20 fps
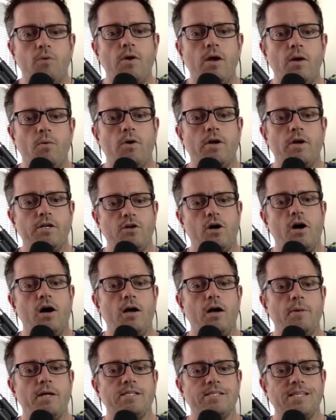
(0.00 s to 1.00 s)
what I want to talk
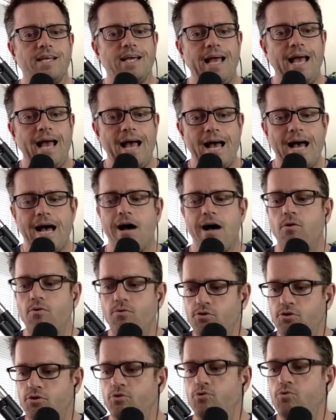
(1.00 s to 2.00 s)
about is like, how
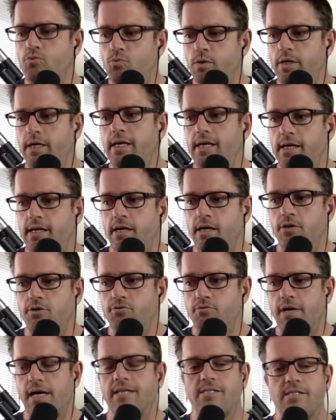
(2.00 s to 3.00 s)
do we
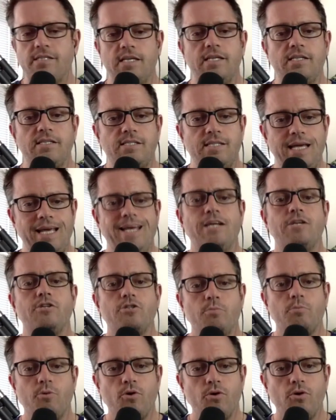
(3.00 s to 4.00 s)
address these
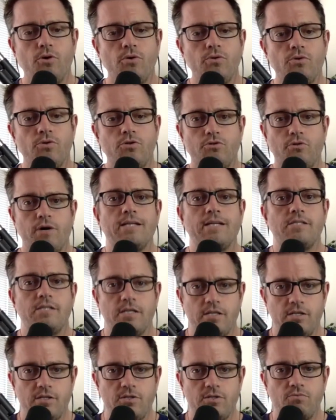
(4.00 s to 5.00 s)
tangible
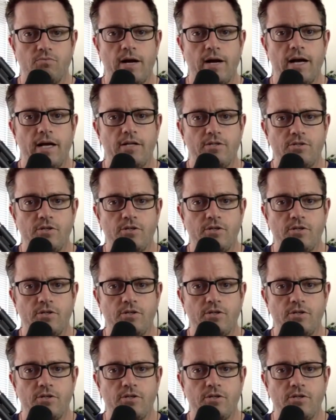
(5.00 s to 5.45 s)
stresses, right?